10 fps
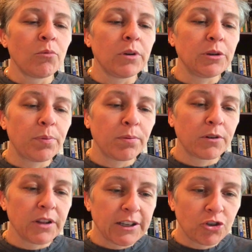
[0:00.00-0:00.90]
when you
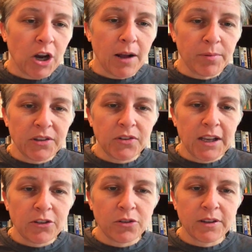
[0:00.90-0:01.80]
click job
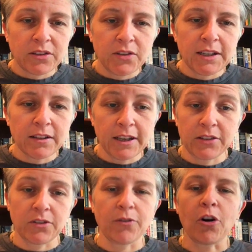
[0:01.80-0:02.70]
listings, you can see a
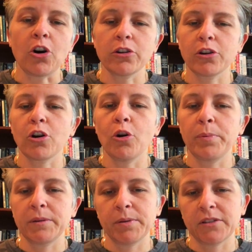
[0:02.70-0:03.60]
list of all your
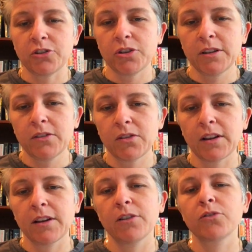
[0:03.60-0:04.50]
open positions
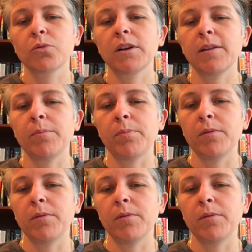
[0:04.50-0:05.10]
sorted,